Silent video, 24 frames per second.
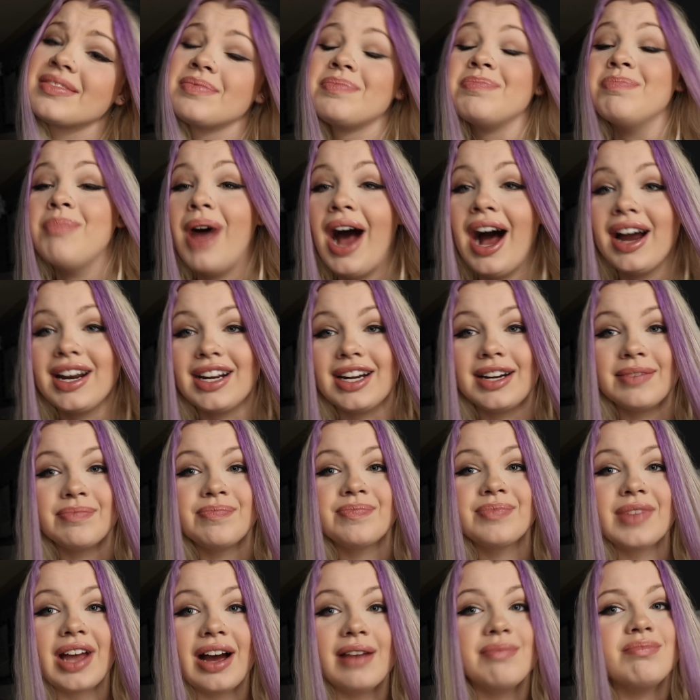Maddie.
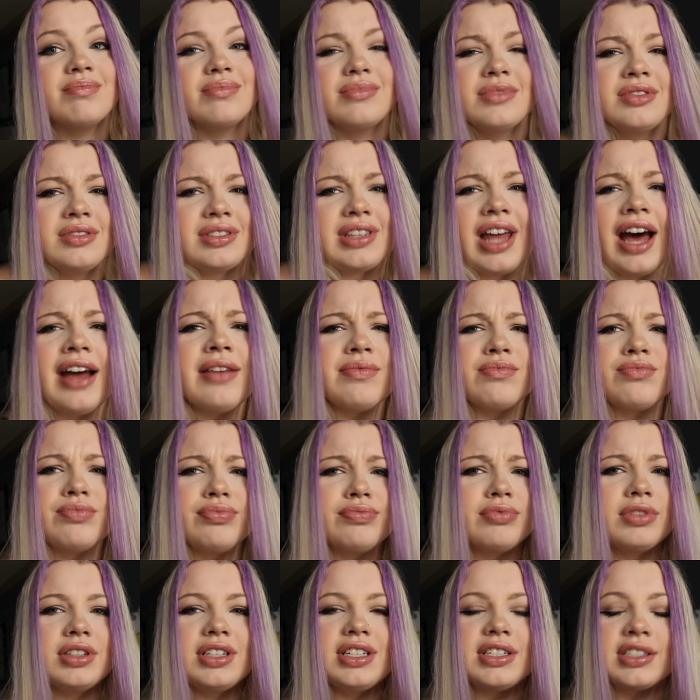That
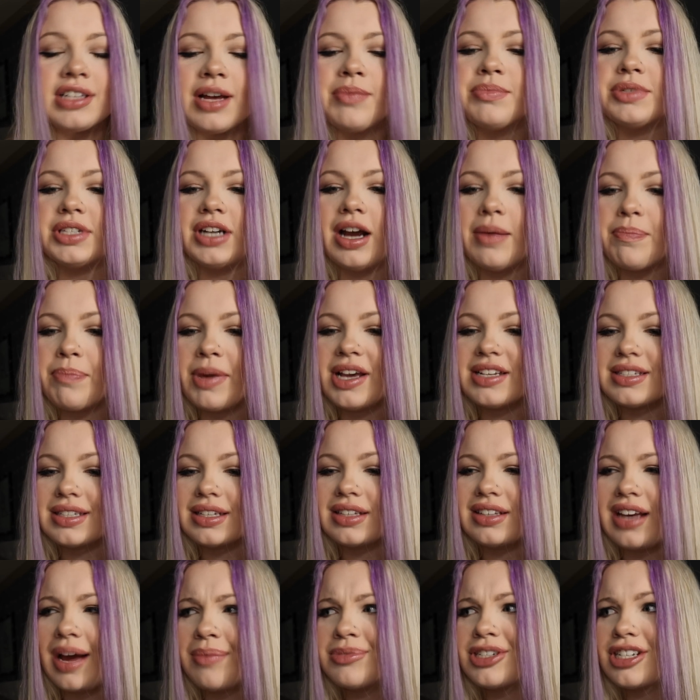really sums it up,
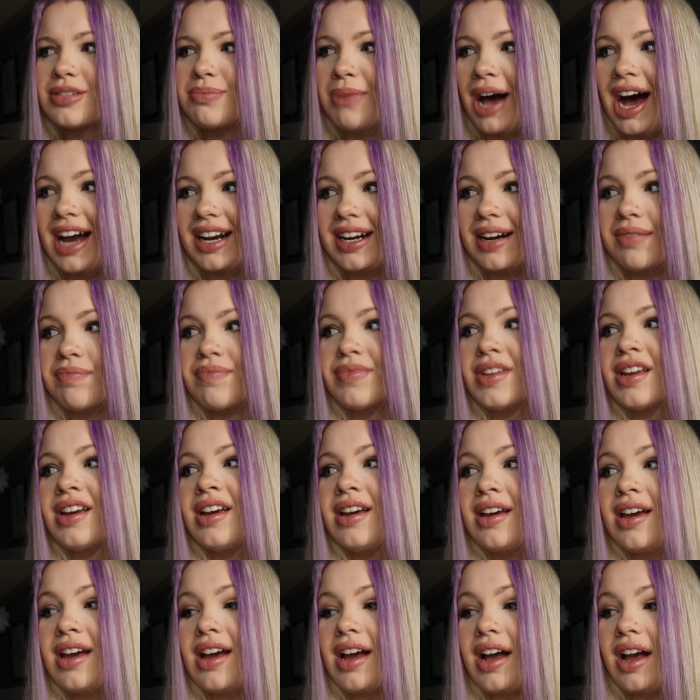basically. I'm just Maddie.
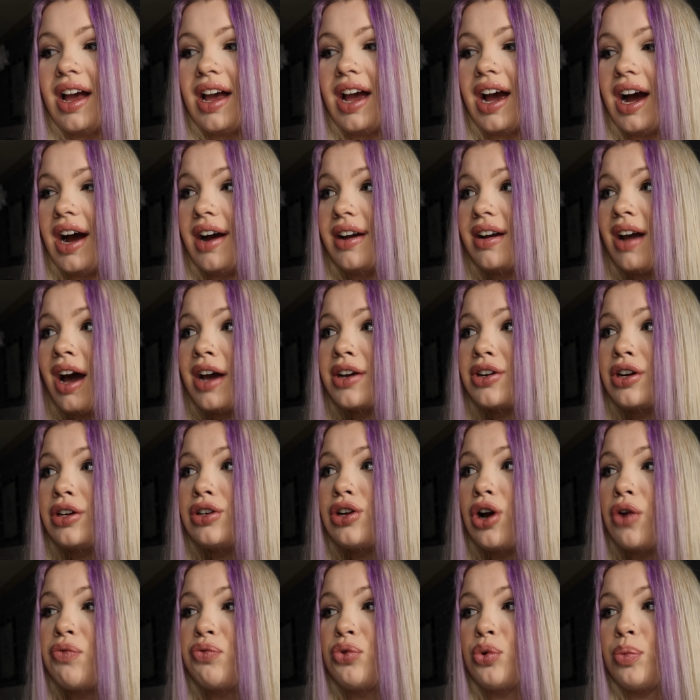And I could
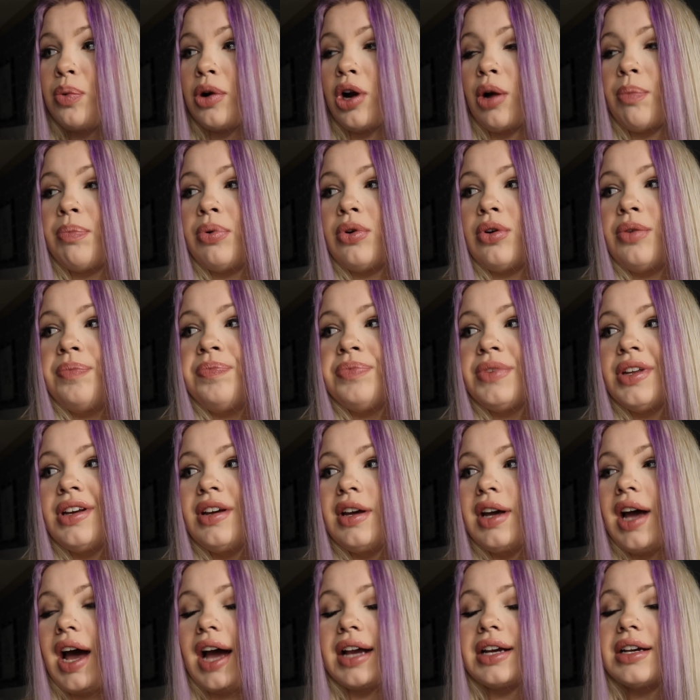go full purple,
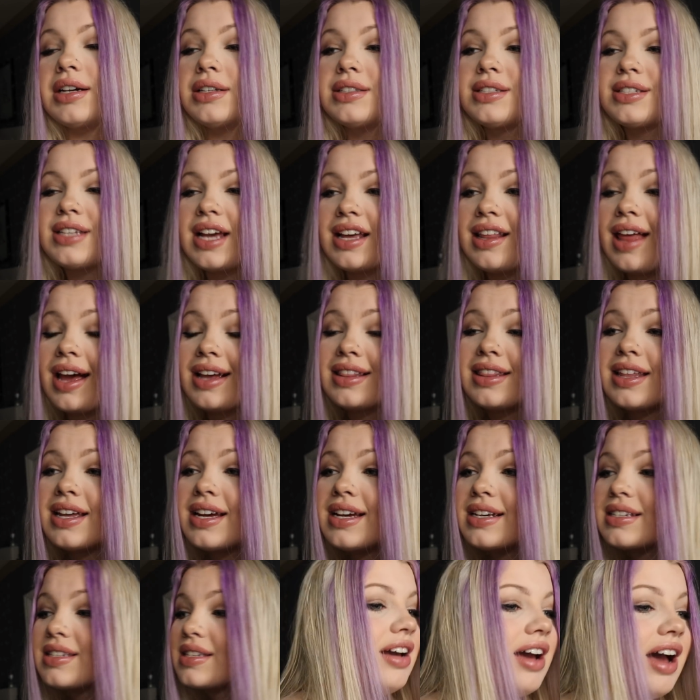I could stay like
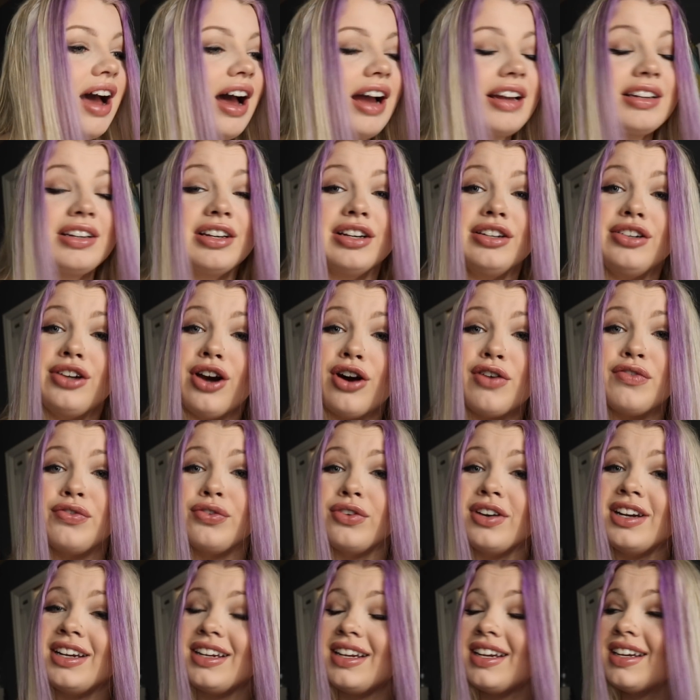this, I could go
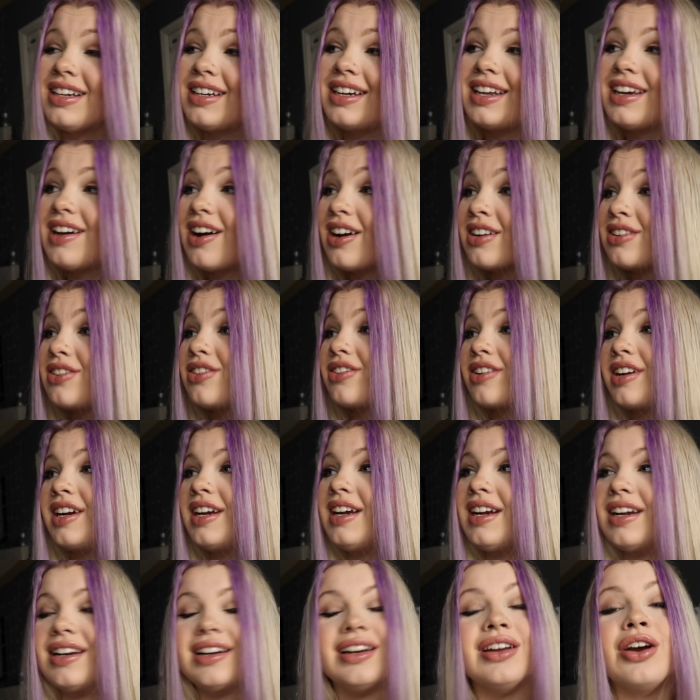freaking neon
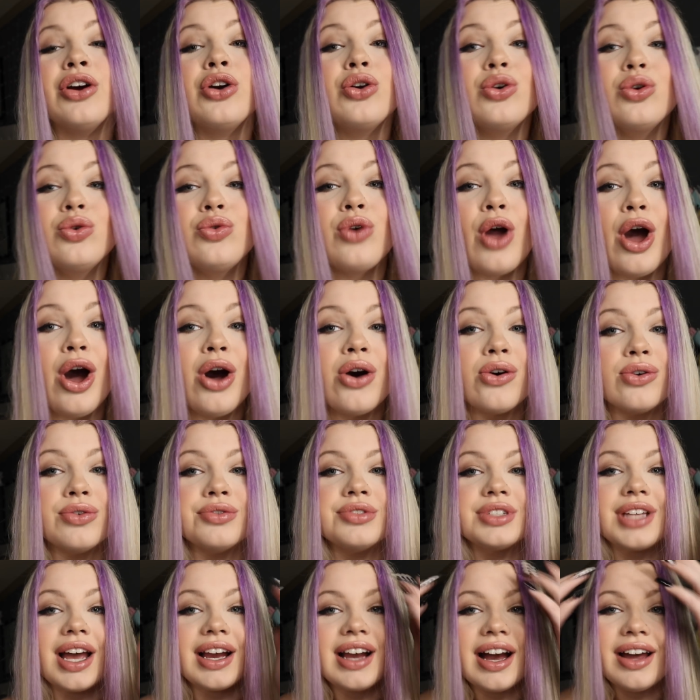green, who
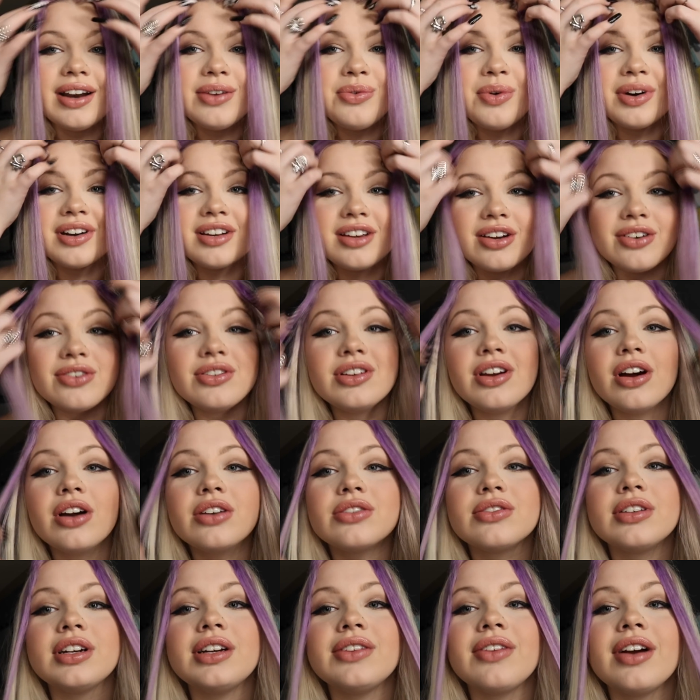knows. I kind of want to go neon
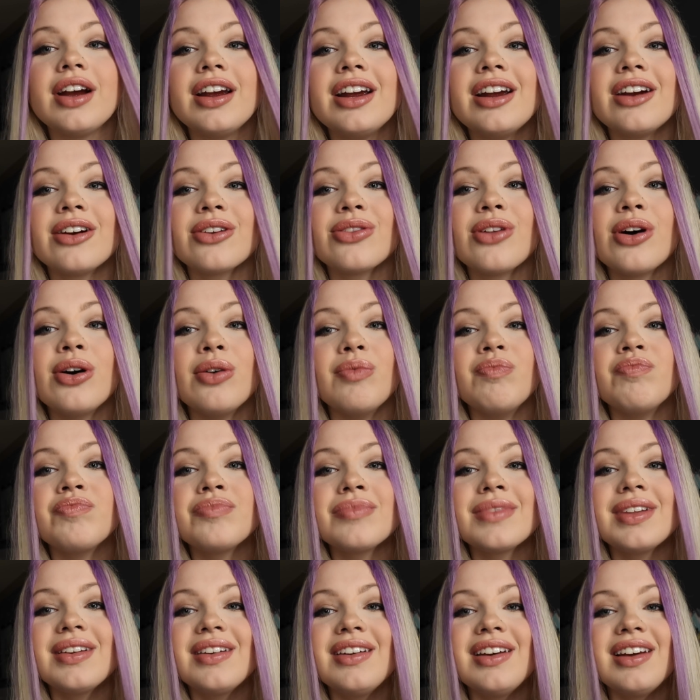green right here though,
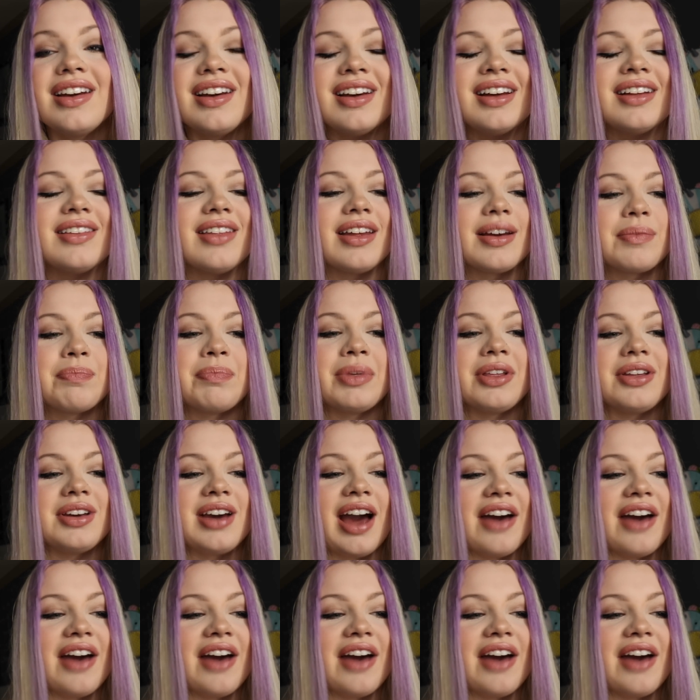like Billie